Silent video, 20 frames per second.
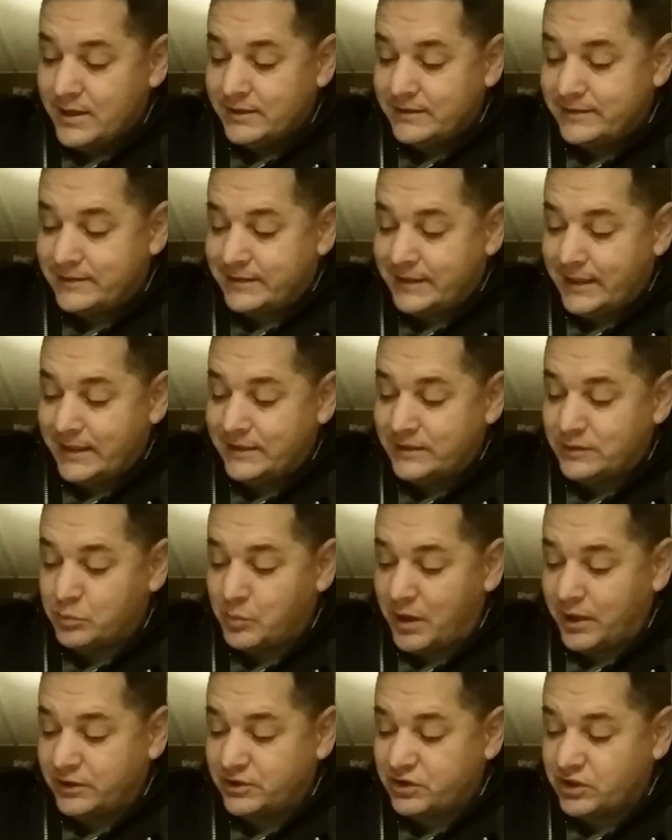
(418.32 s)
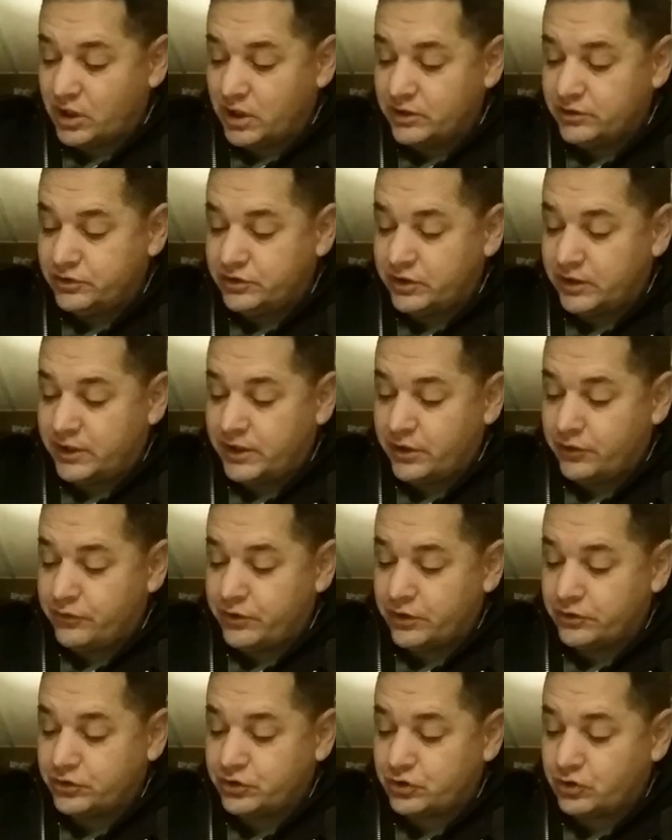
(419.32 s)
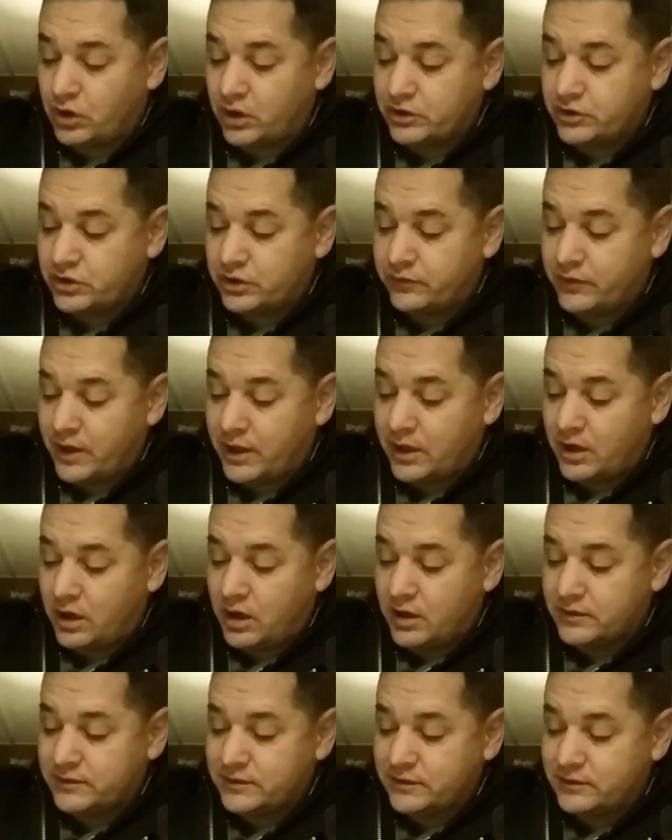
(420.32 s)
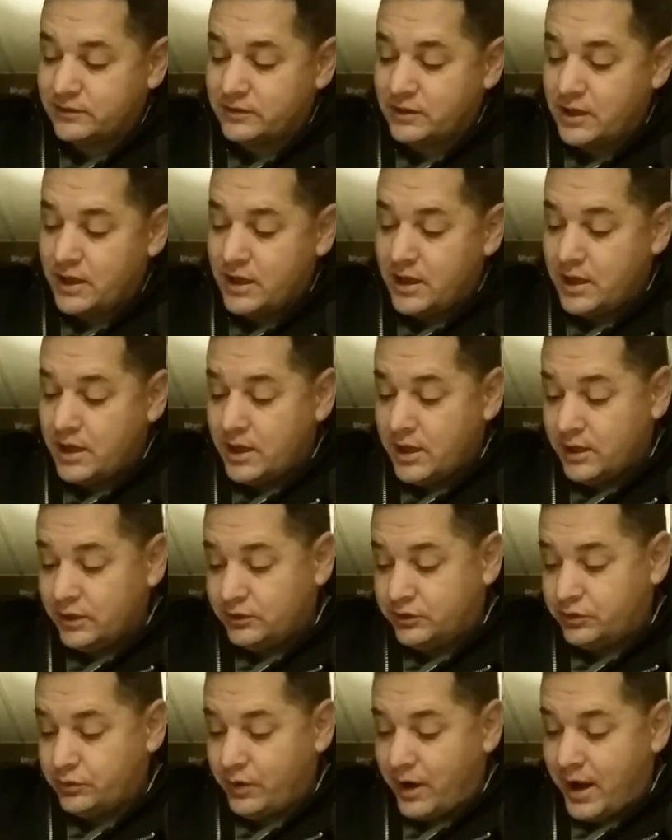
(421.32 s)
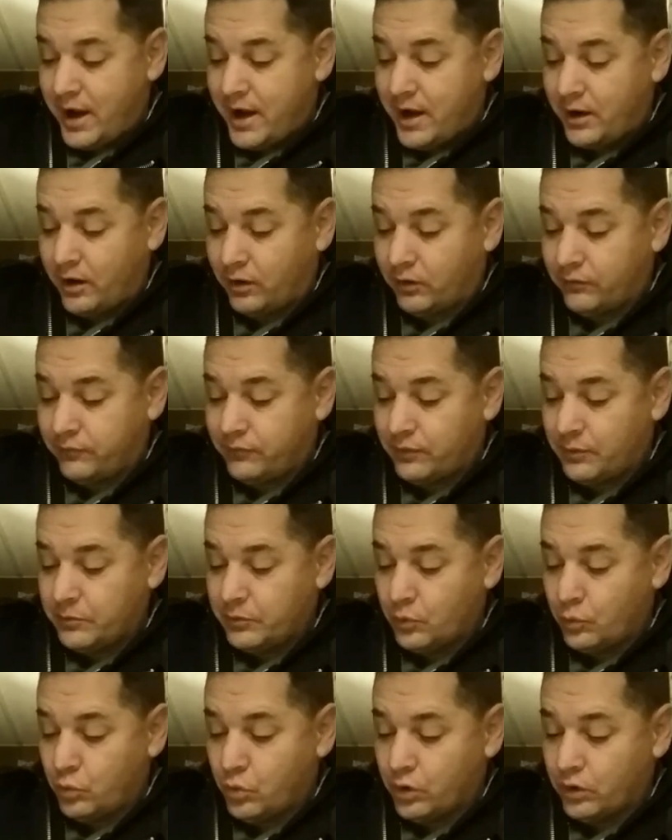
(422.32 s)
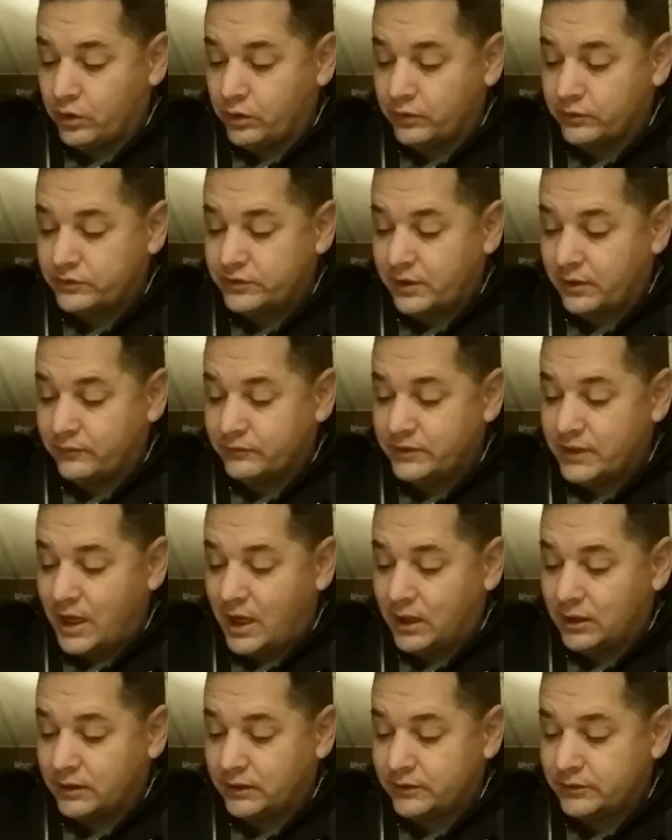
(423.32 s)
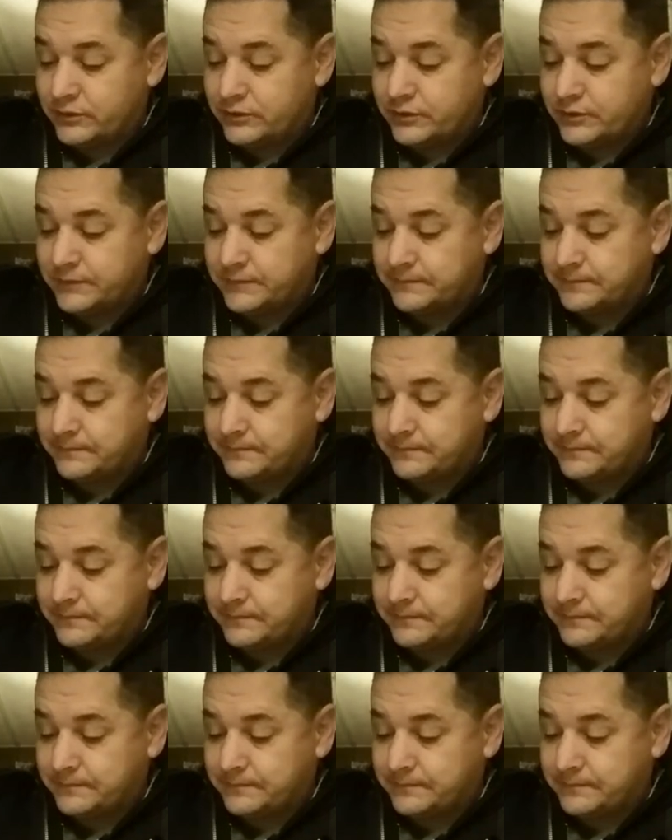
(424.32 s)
Cease, my son, to hear the instruction that causes to err from the words of knowledge.